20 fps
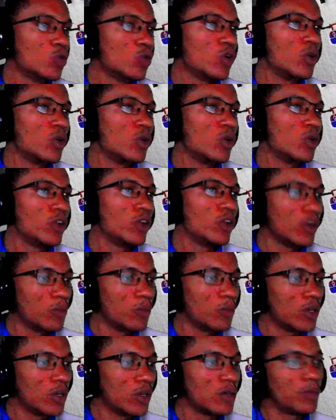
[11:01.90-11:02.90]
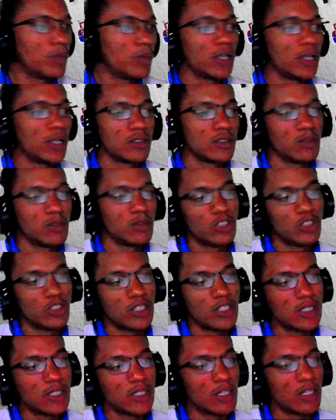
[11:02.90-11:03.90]
number pattern, which is
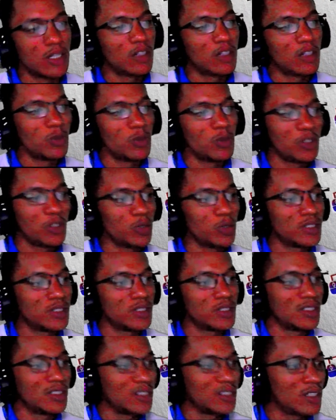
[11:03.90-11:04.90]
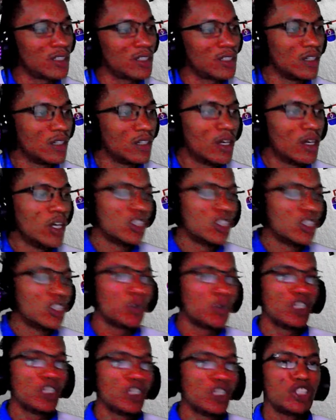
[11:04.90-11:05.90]
exactly what the question said. So we're
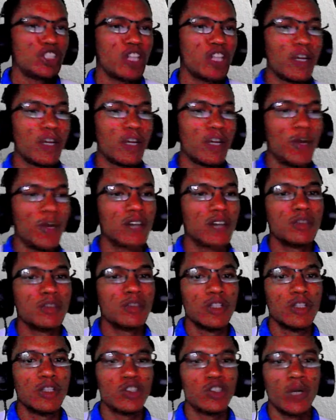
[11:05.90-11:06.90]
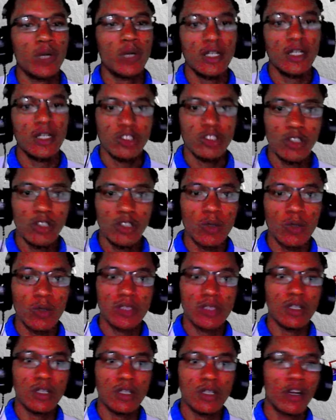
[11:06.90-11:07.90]
just checking back to make sure we're answering the question
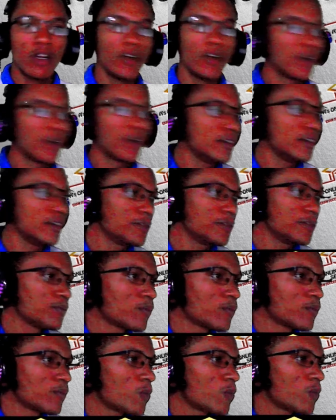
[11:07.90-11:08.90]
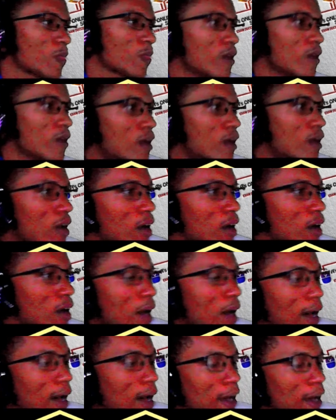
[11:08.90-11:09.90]
correctly.
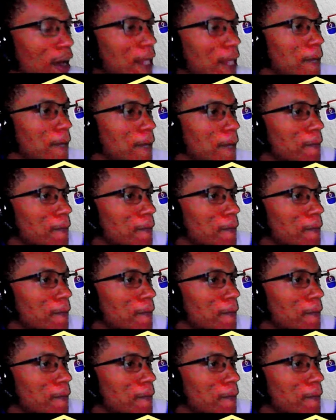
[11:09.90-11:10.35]
And